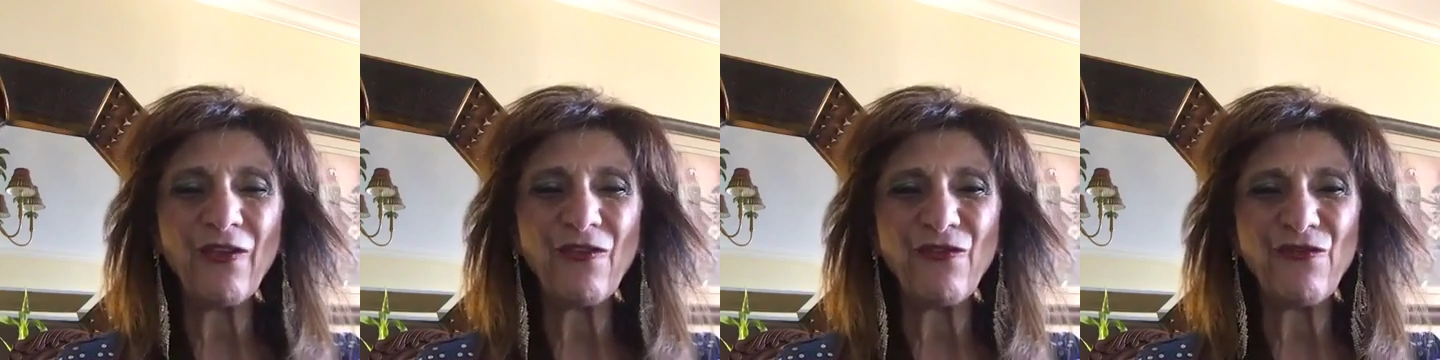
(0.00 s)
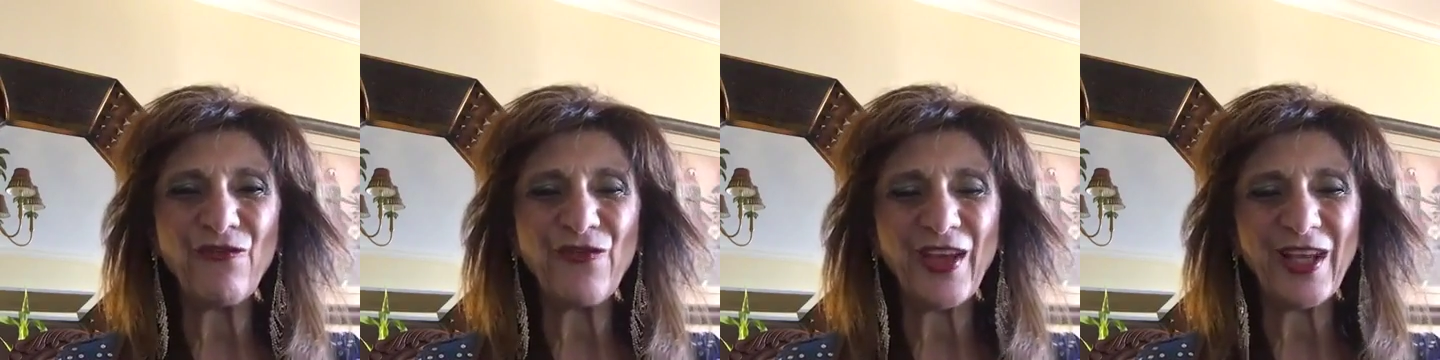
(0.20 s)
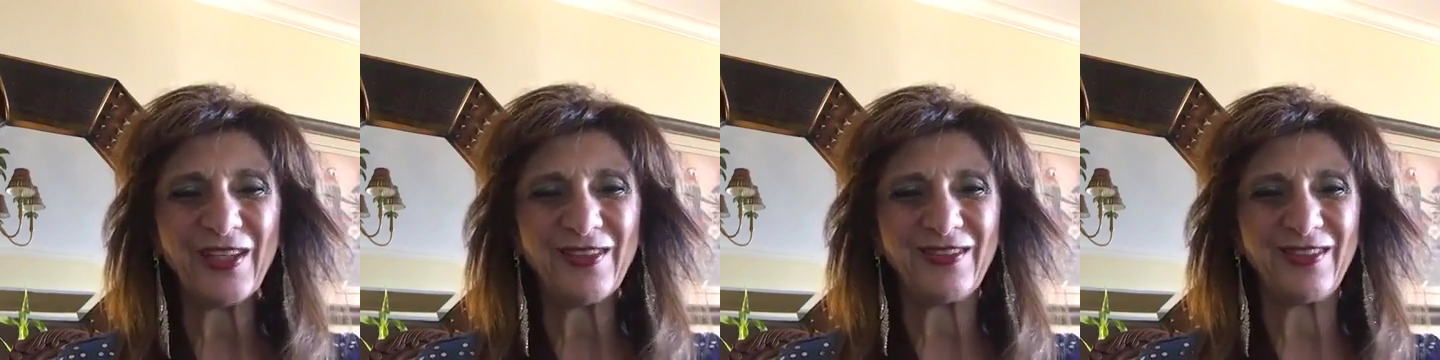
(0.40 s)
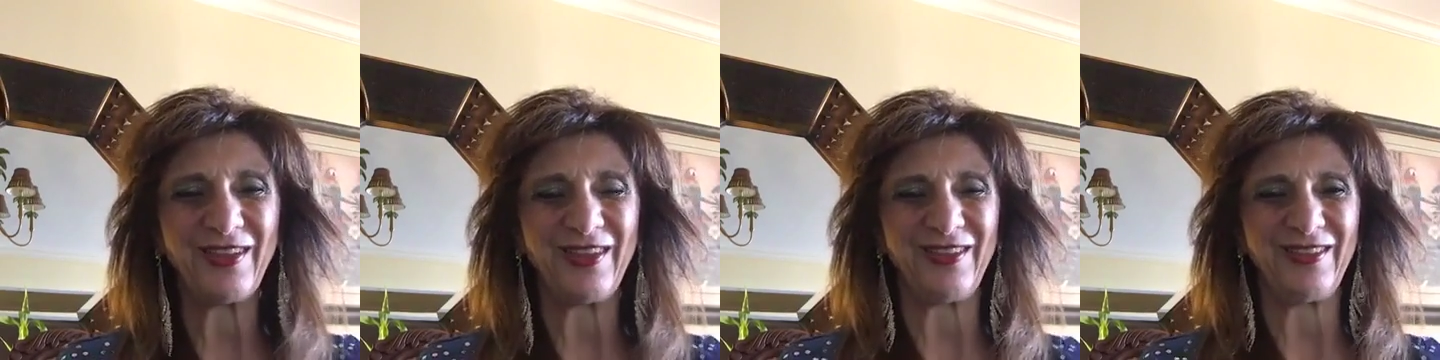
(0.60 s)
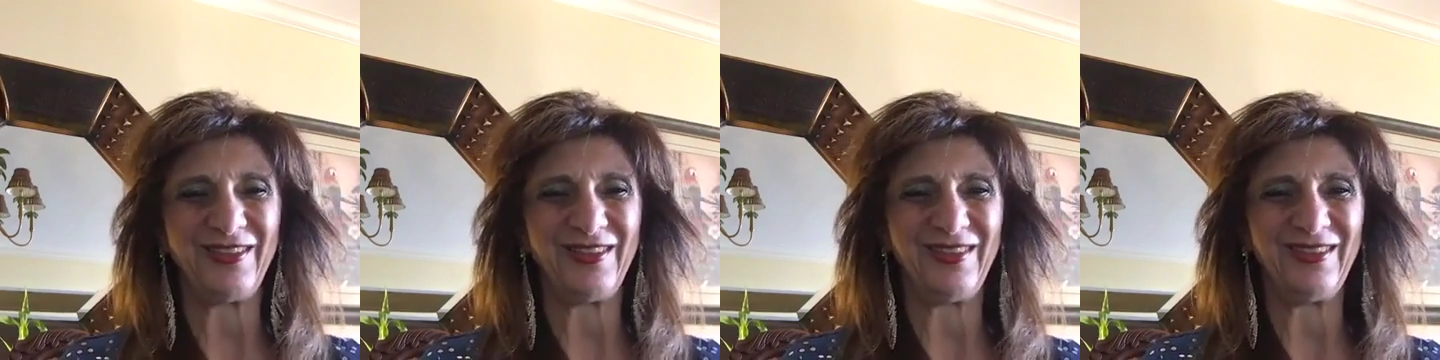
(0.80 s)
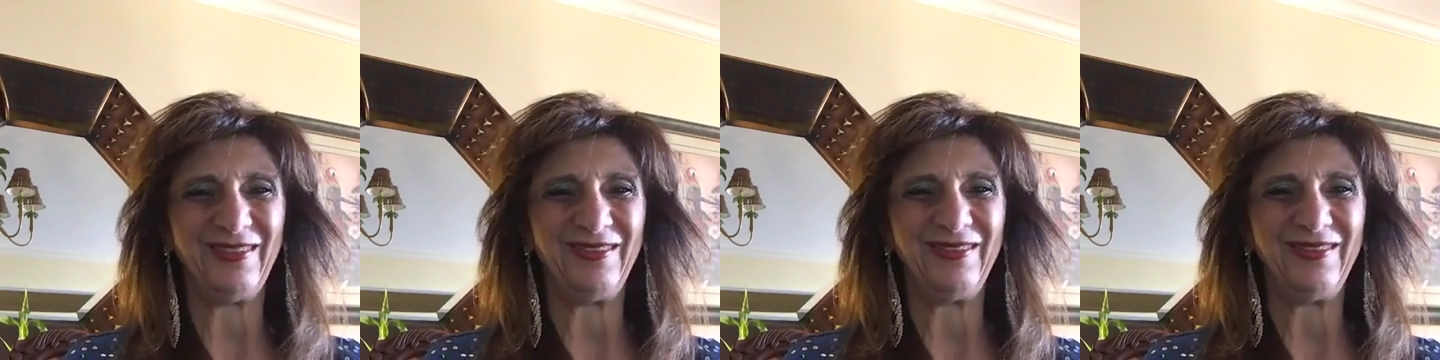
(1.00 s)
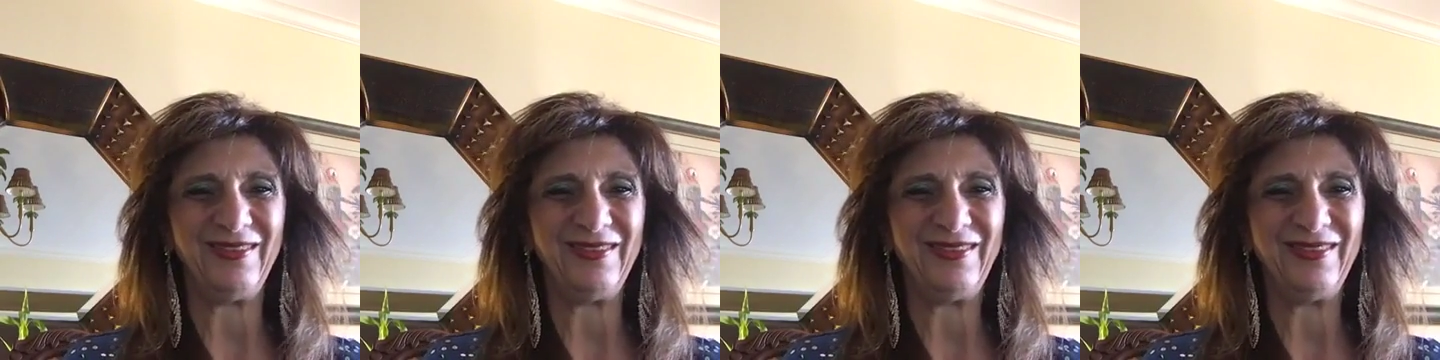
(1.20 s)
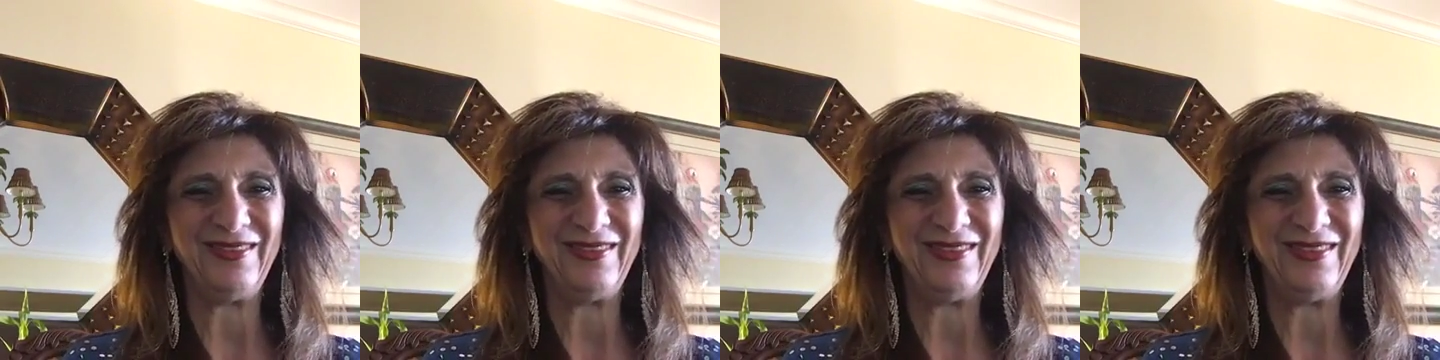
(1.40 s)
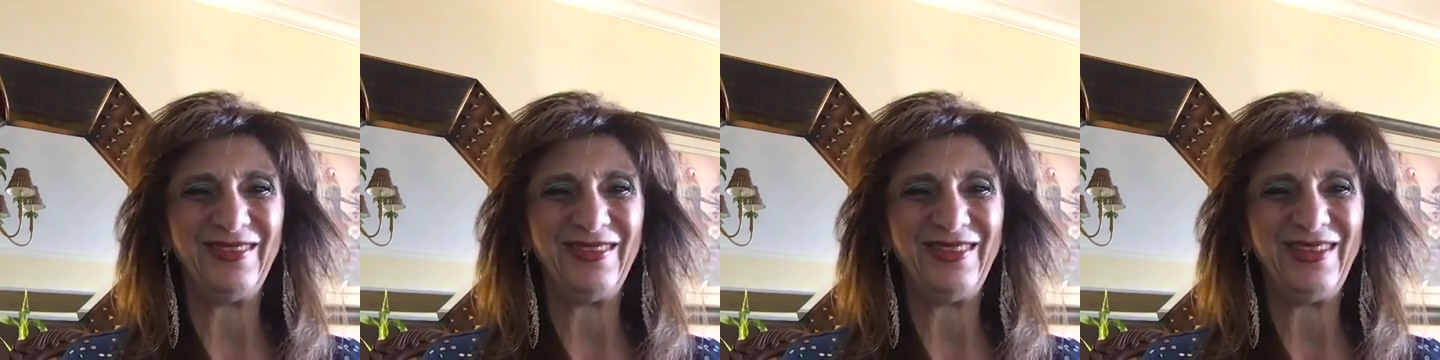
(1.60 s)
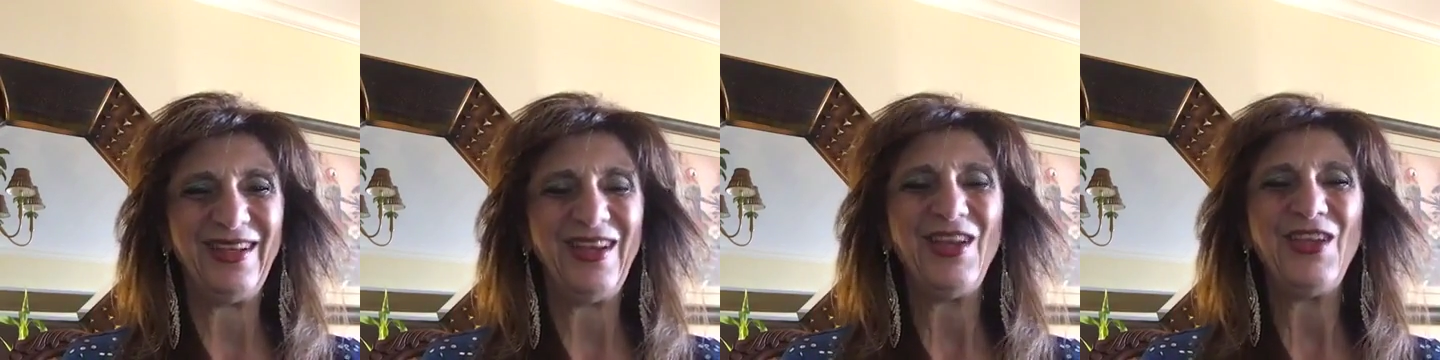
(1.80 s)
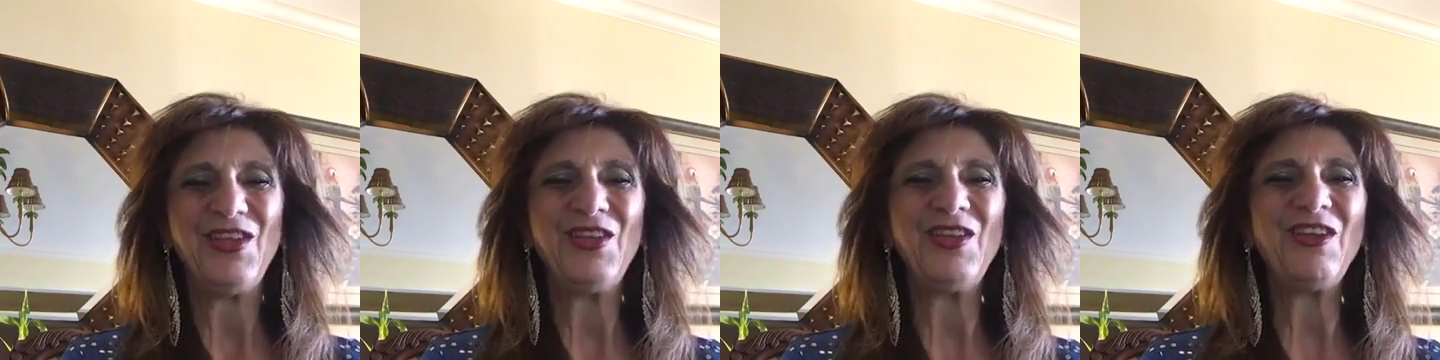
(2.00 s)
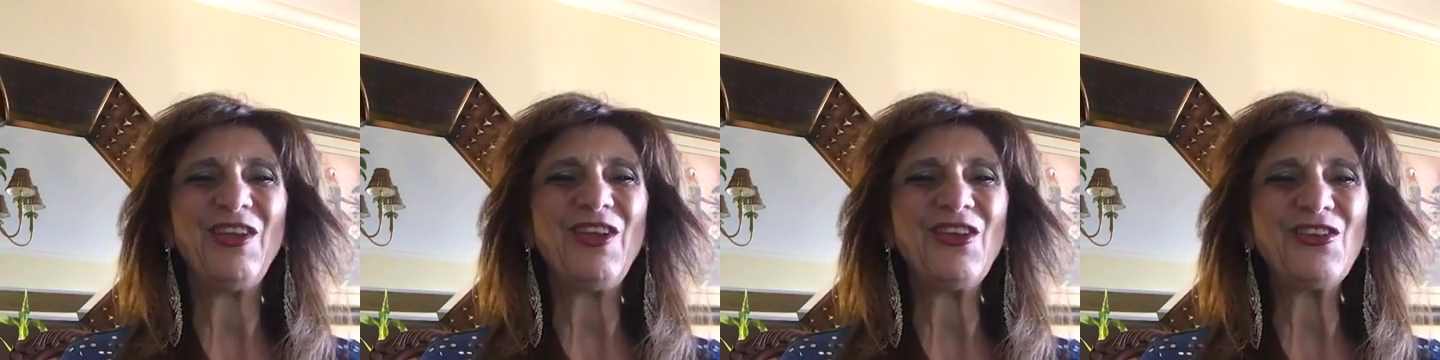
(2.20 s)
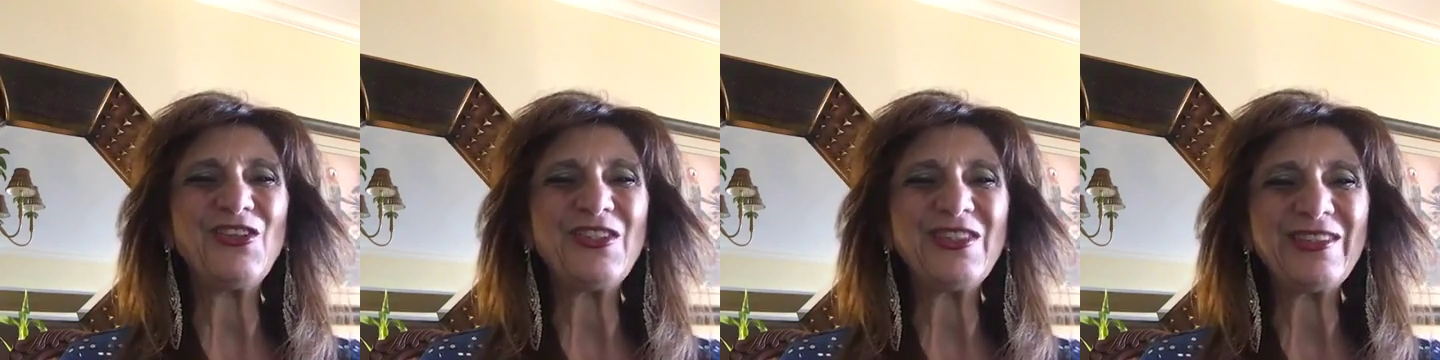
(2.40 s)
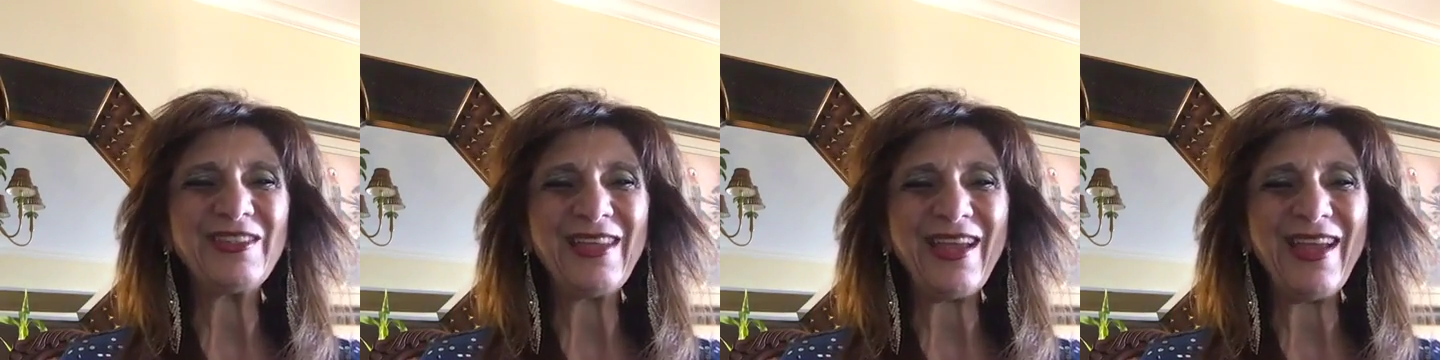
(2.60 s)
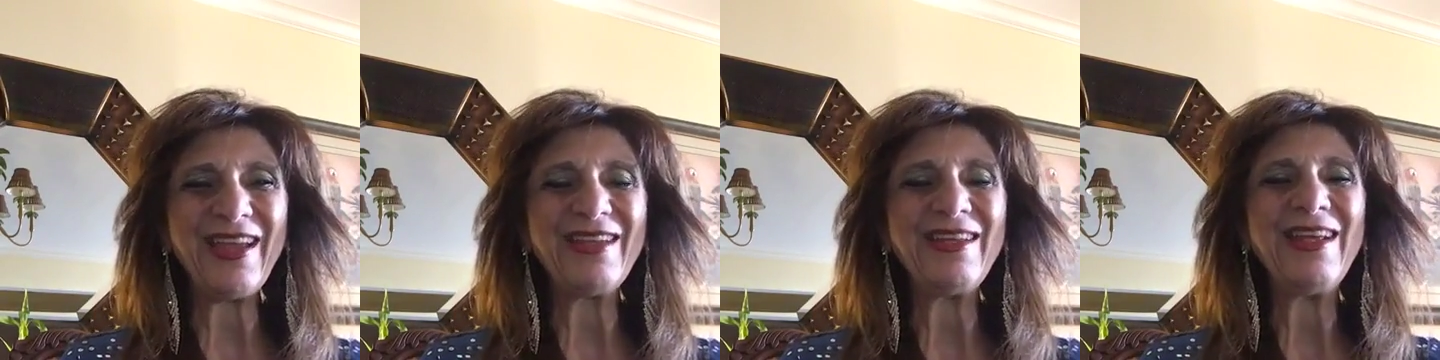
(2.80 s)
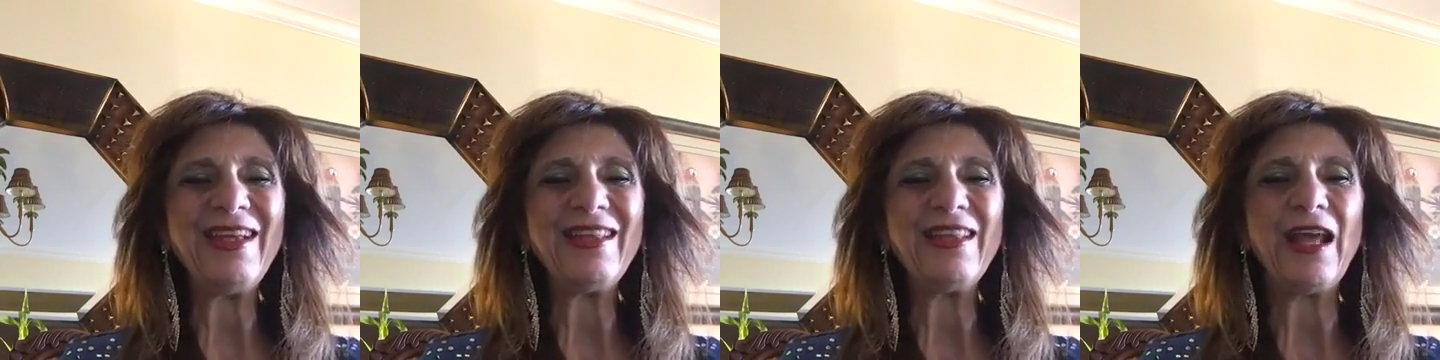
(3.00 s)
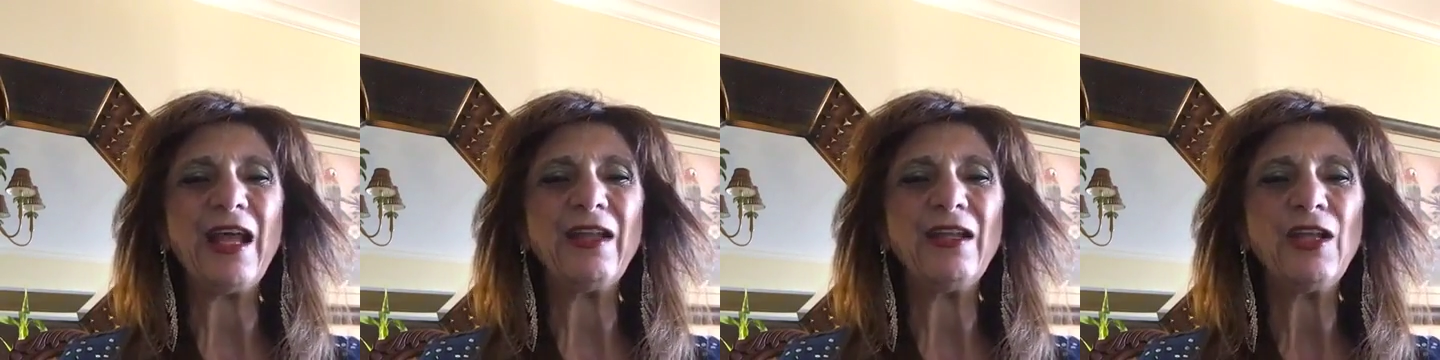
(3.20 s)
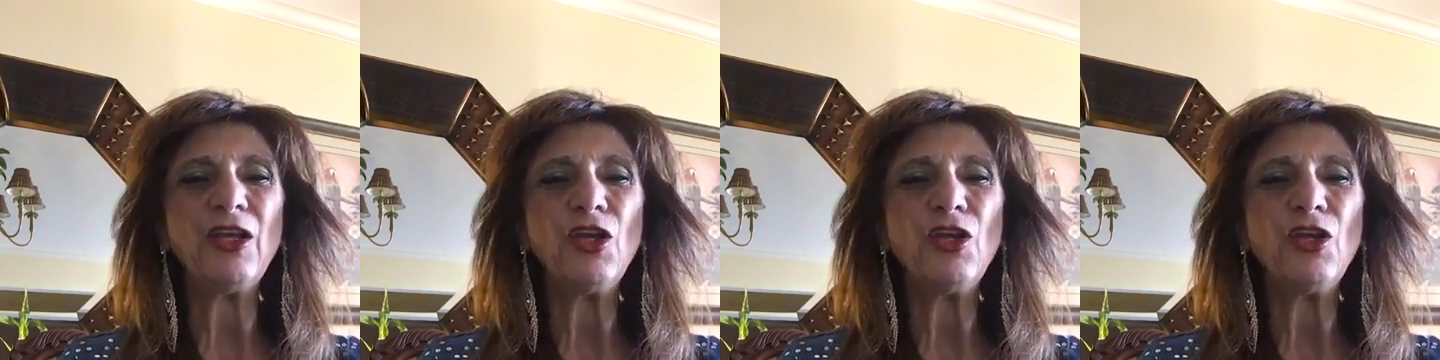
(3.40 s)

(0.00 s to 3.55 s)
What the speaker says: fixes. You'll understand that